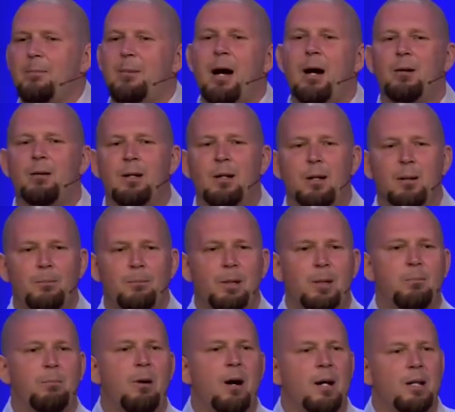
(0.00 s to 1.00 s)
about
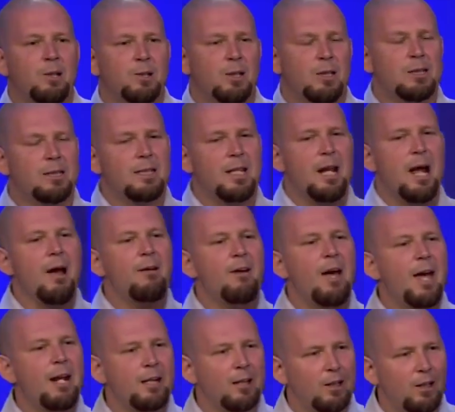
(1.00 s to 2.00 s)
being punished it's that i've
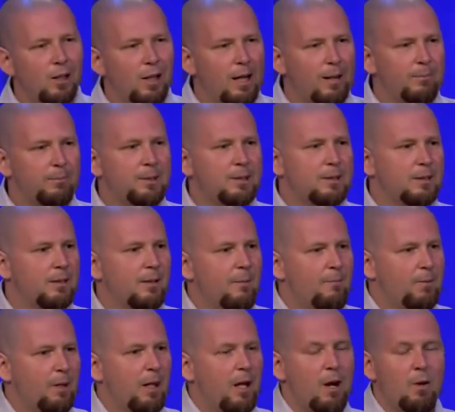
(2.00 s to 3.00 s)
had a glimpse
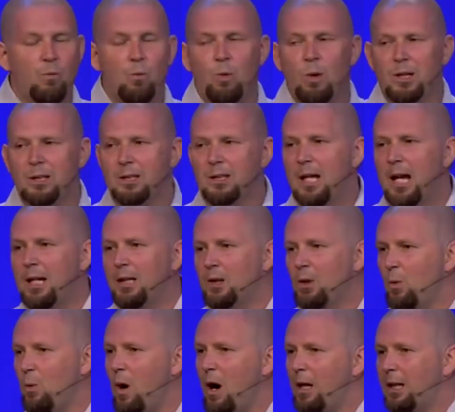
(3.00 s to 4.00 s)
of what it's like
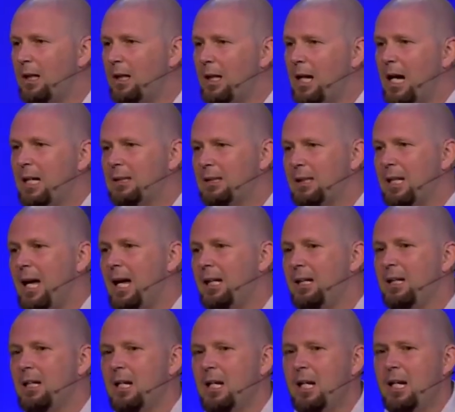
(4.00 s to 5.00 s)
to walk in god's
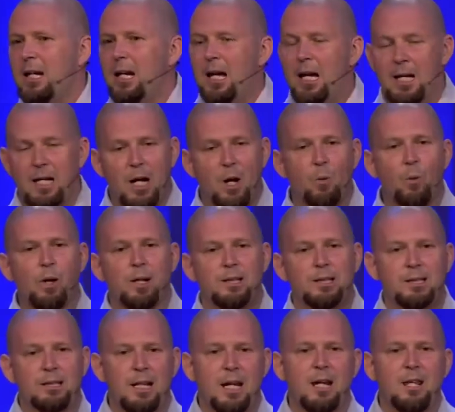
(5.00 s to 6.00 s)
light and I want
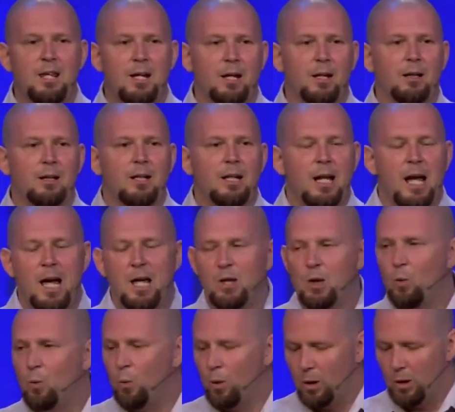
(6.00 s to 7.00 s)
to stay there. And
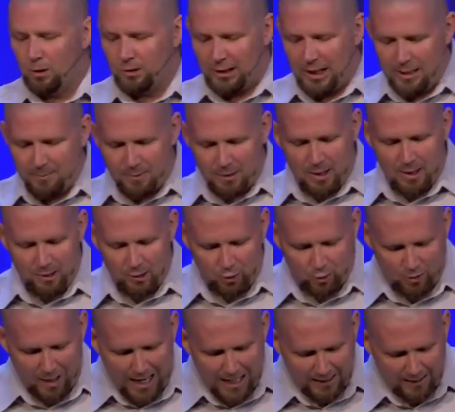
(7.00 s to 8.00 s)
the world keeps on
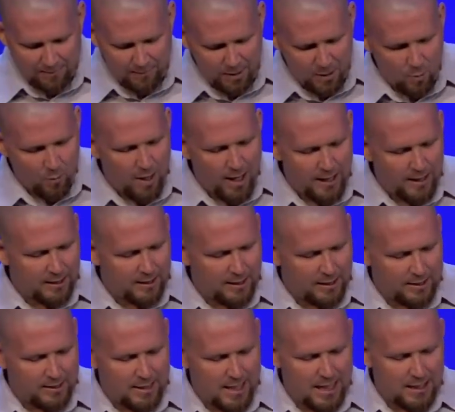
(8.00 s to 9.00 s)
dragging me away
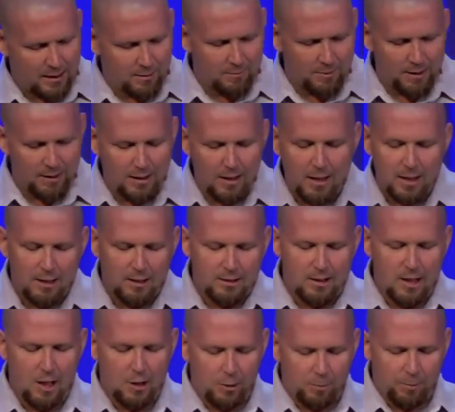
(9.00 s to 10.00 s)
and taking me
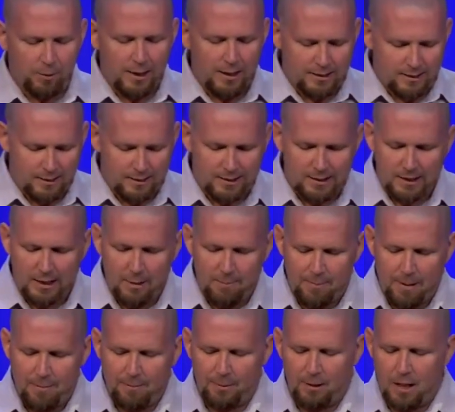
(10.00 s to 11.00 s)
to other places.
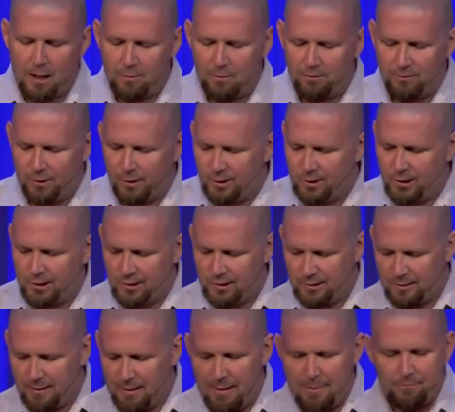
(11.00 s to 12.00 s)
Skip up a couple
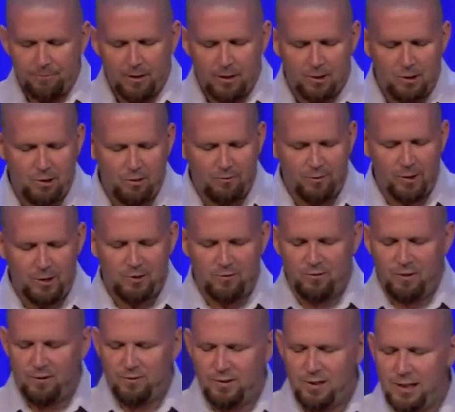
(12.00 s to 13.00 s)
verses to verse
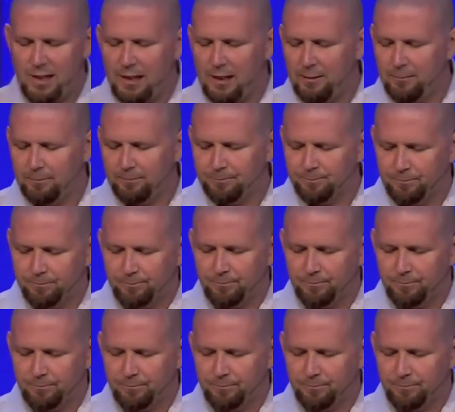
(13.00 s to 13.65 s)
15.